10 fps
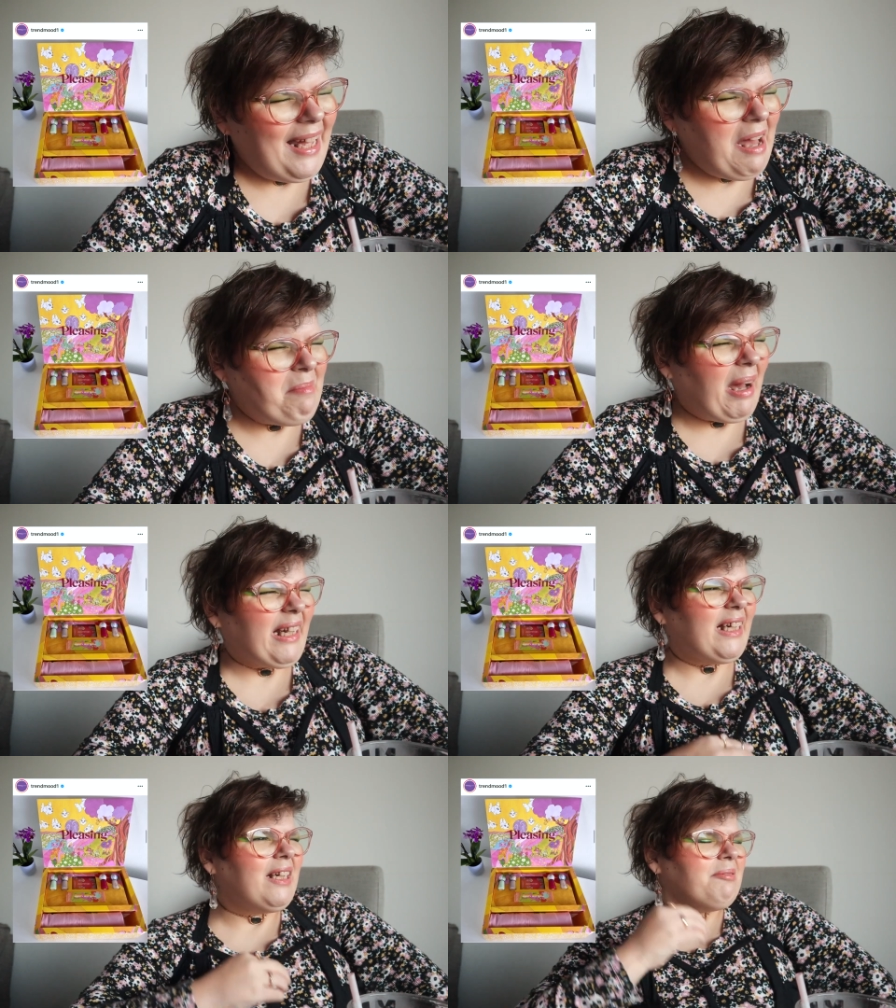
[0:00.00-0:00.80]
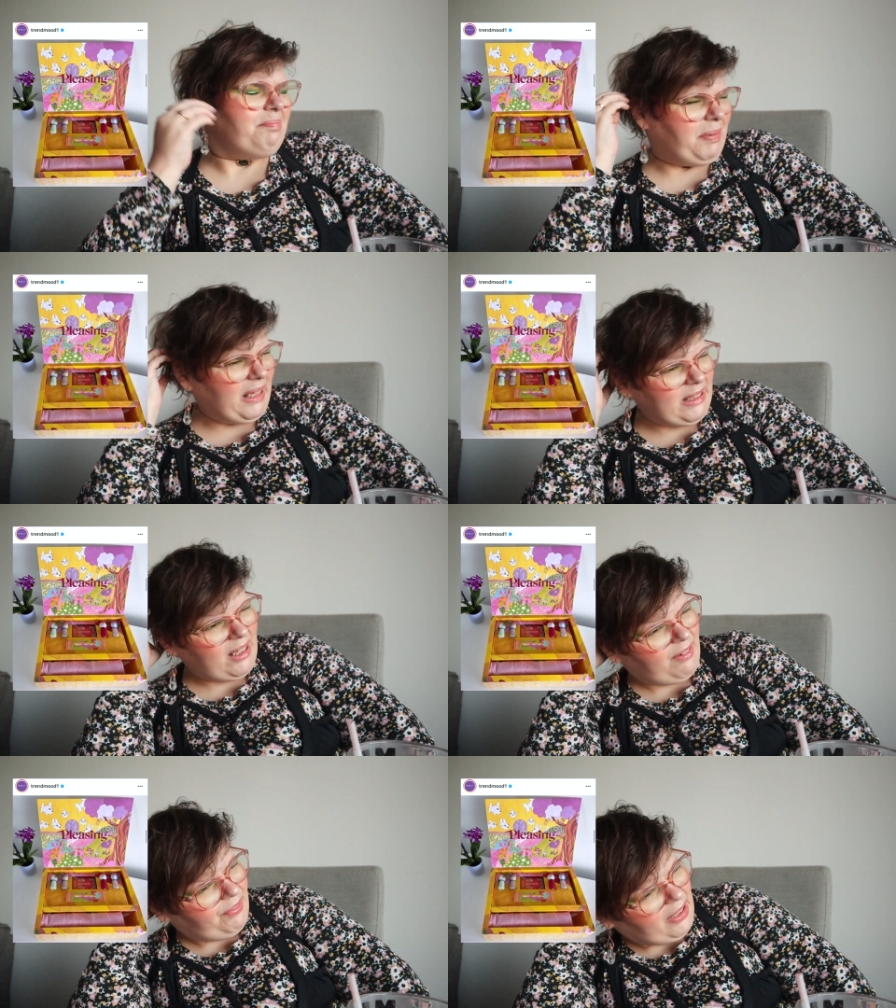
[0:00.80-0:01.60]
Am I gonna piss
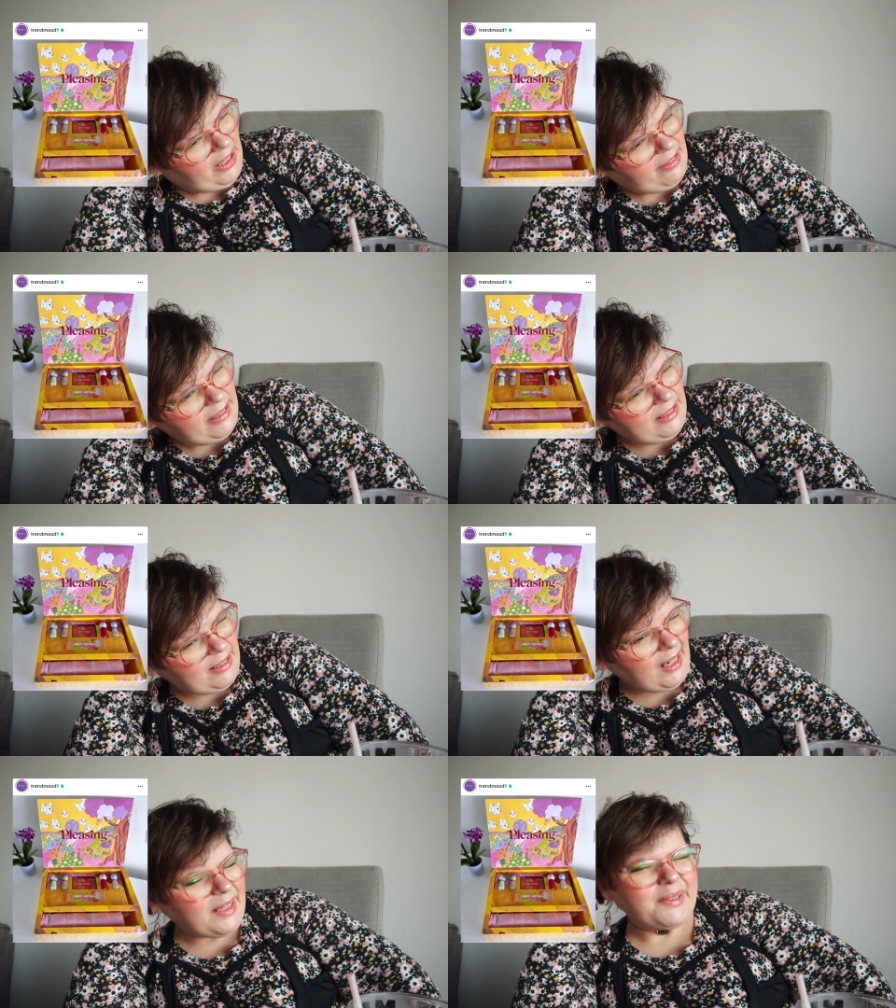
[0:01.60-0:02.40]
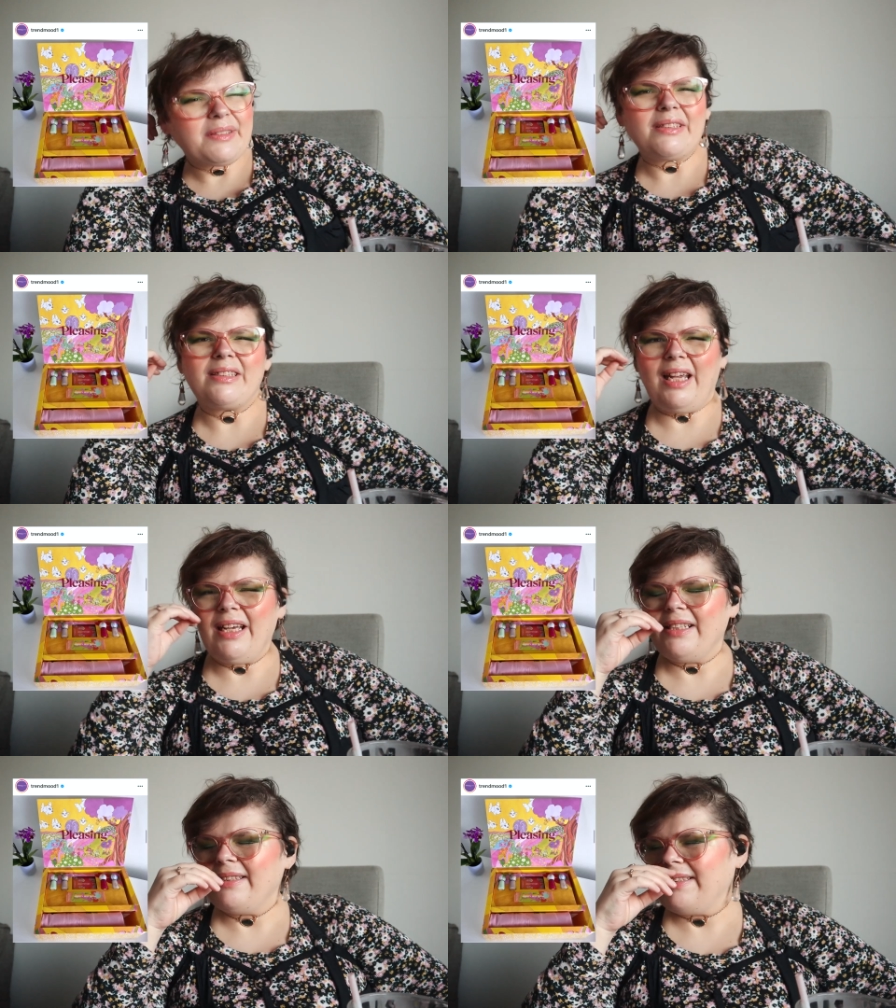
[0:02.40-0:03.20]
off the Harry Styles
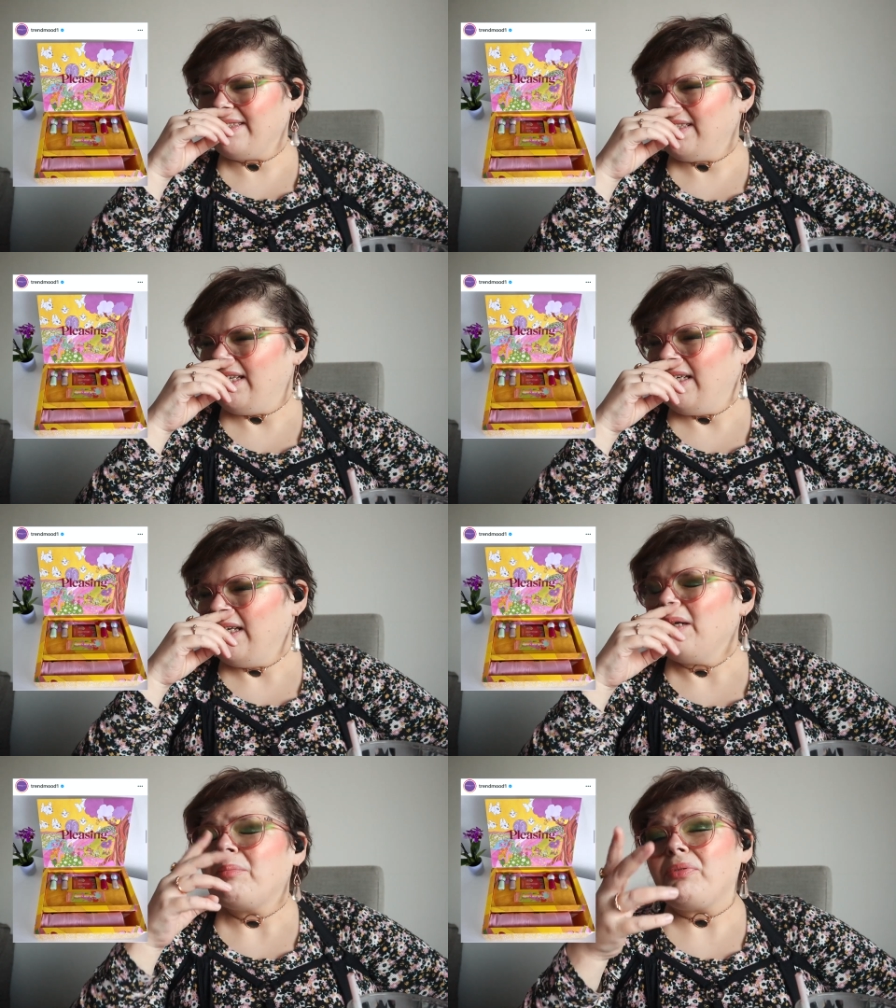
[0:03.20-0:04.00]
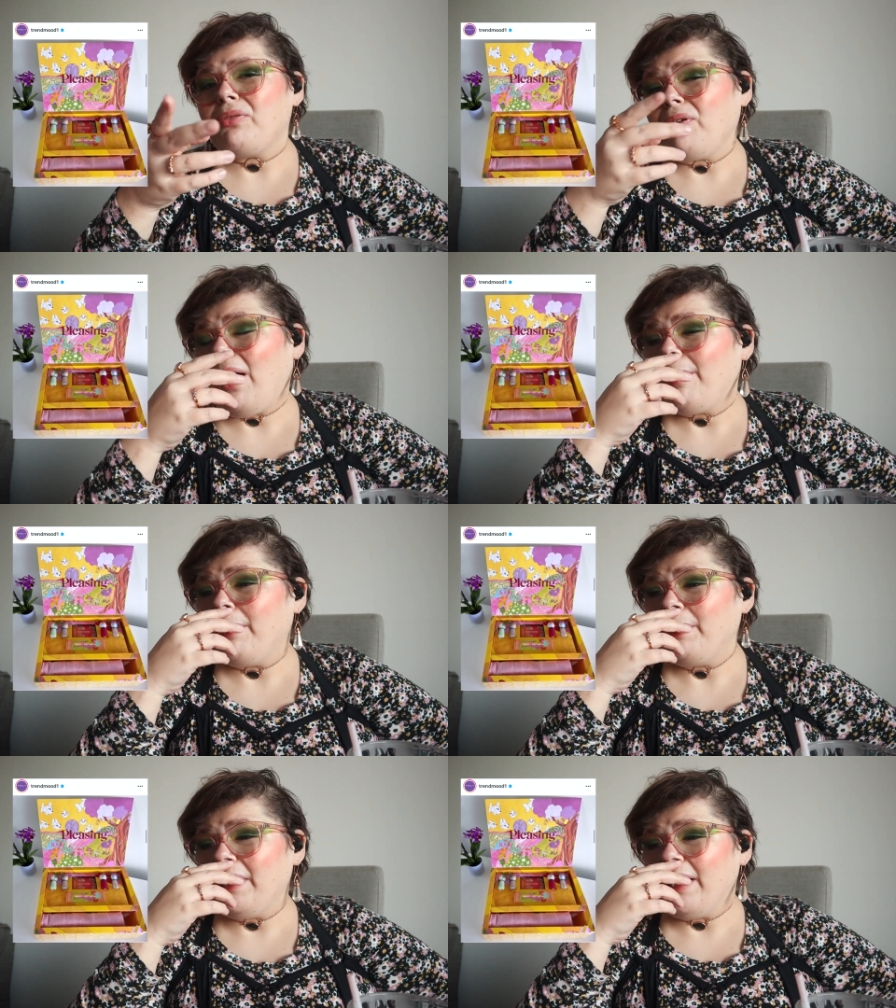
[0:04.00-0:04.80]
stans?
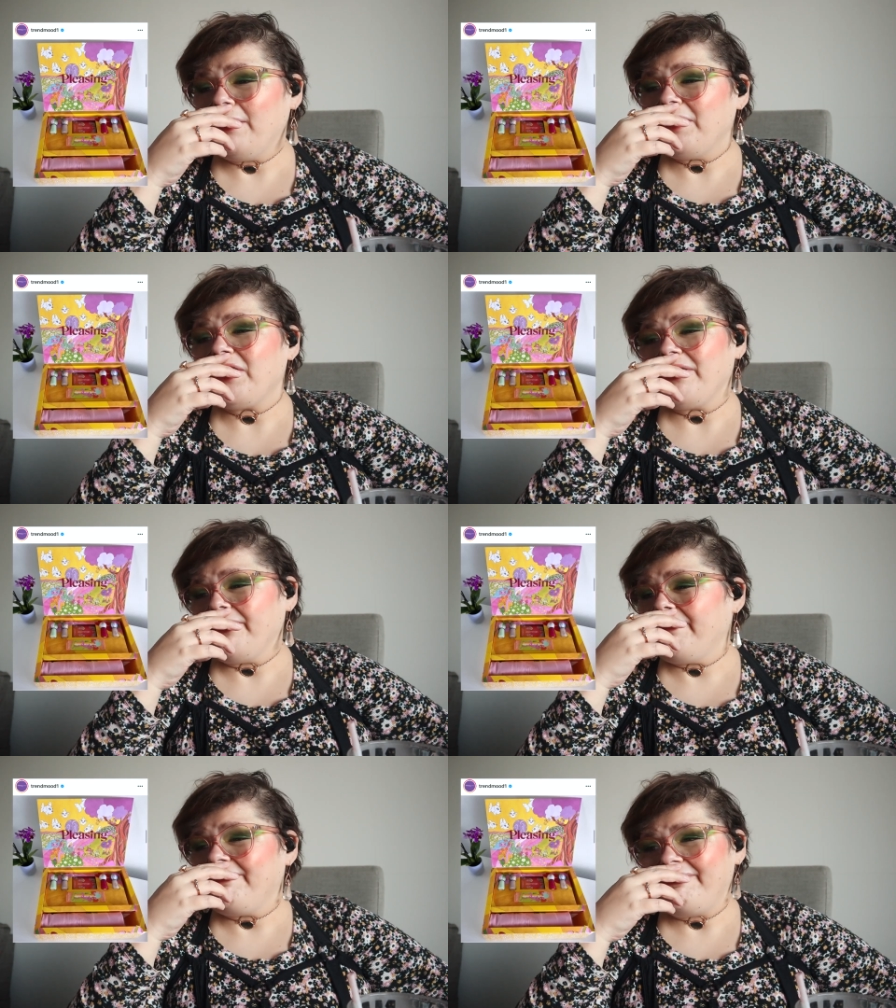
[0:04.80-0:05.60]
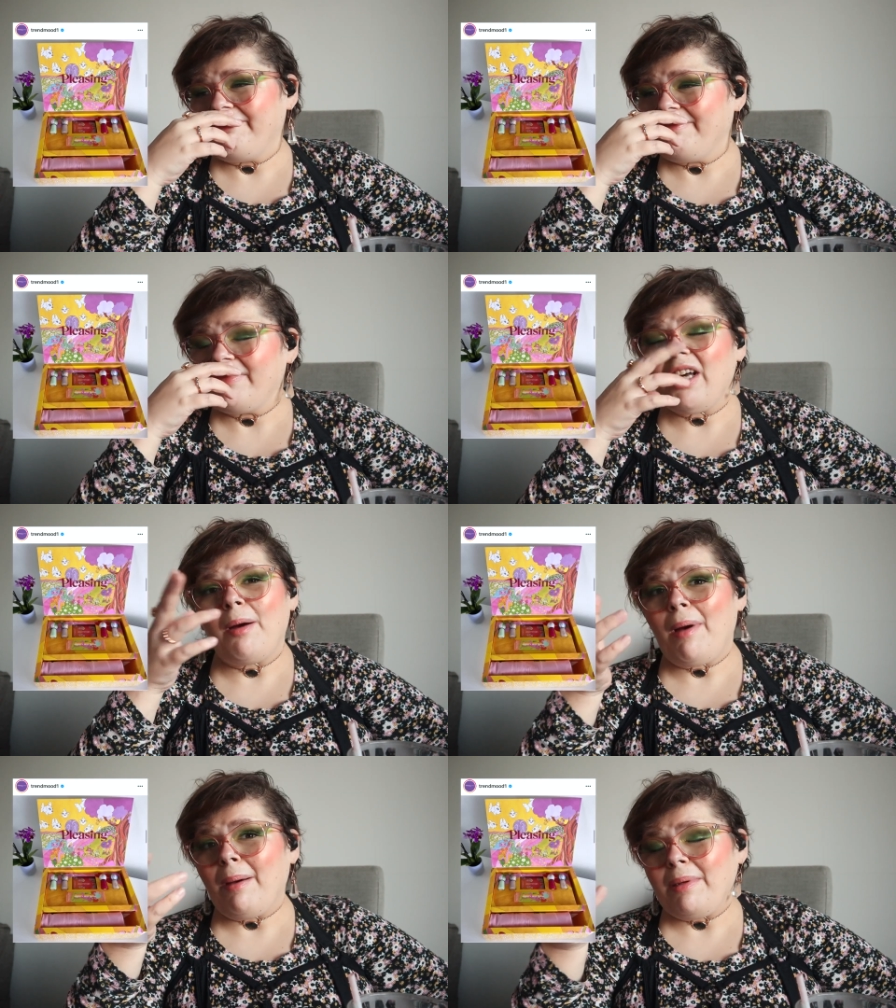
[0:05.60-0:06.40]
Probably, which, come
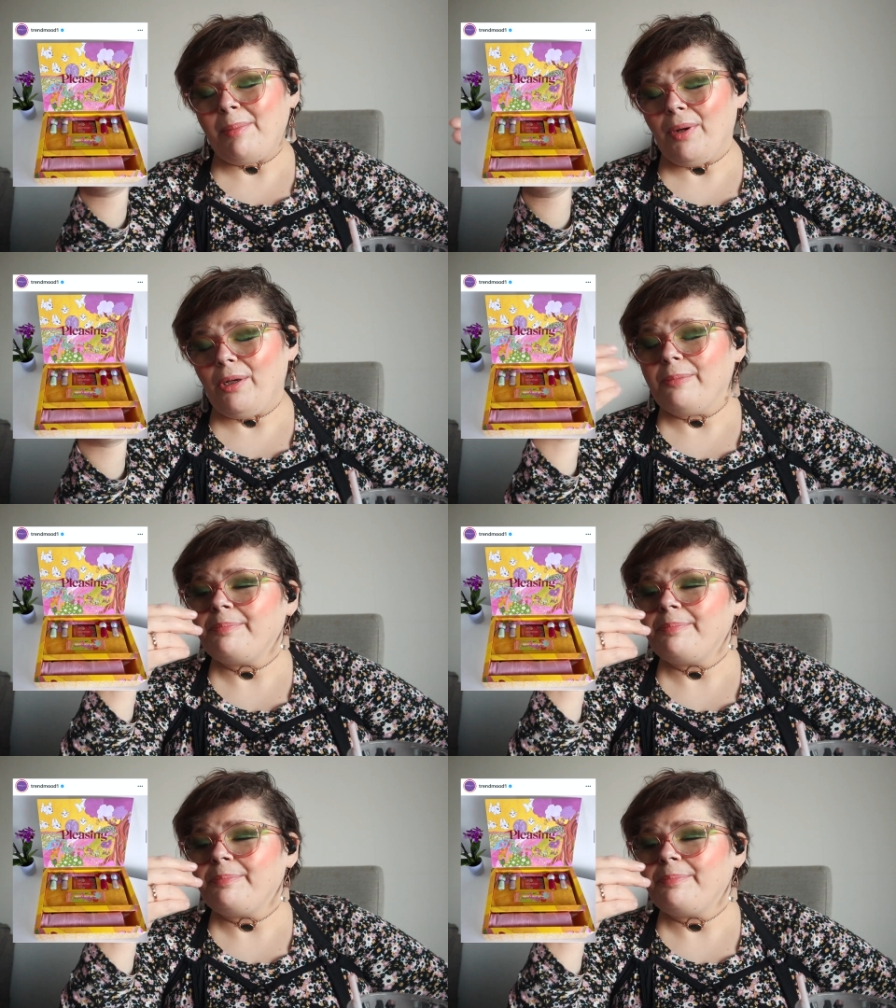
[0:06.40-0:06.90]
at me, bro.